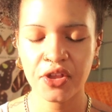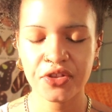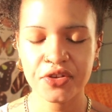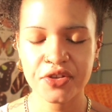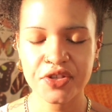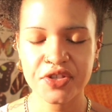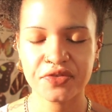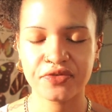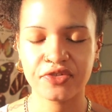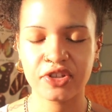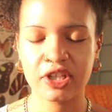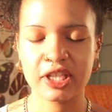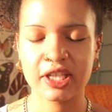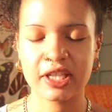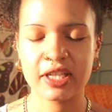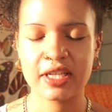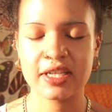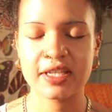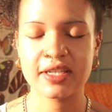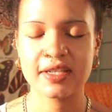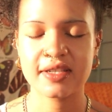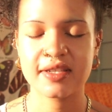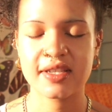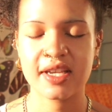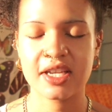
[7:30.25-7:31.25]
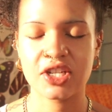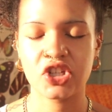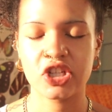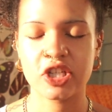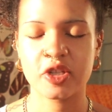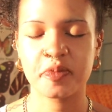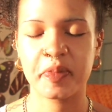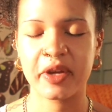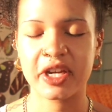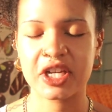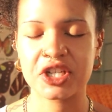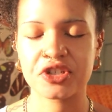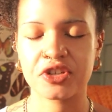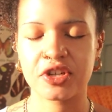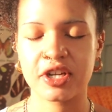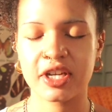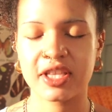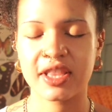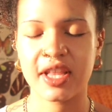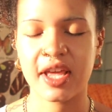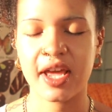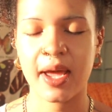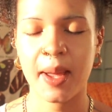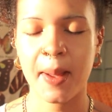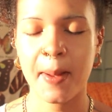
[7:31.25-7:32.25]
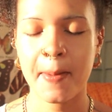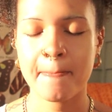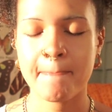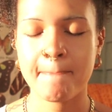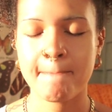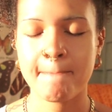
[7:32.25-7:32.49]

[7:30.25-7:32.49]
those feelings and just picturing that,